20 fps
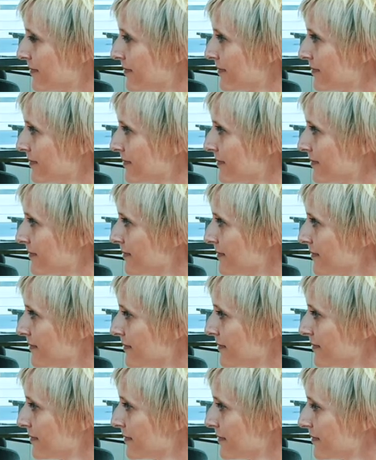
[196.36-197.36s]

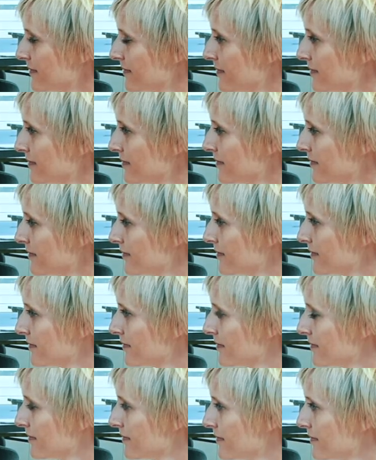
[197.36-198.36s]

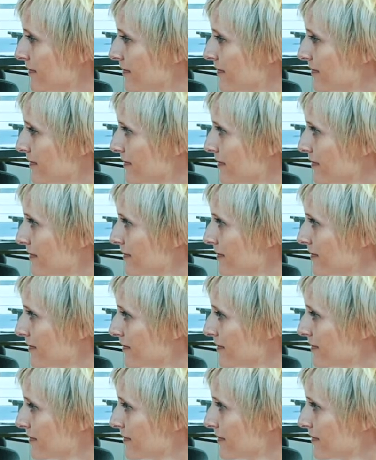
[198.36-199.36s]

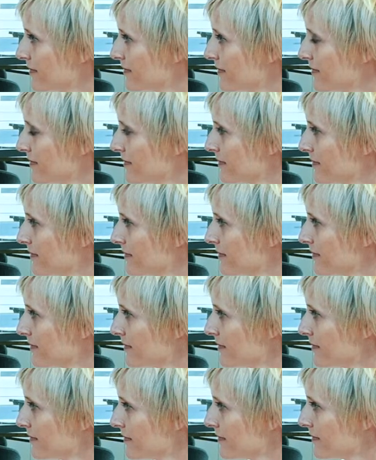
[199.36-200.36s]

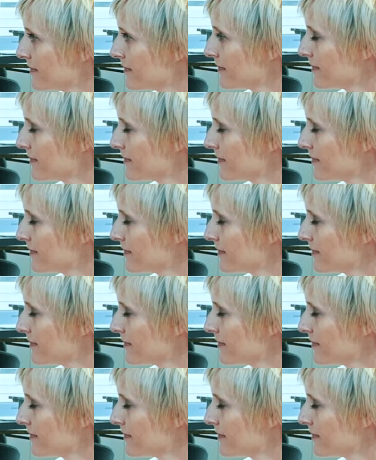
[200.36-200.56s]
[no speech]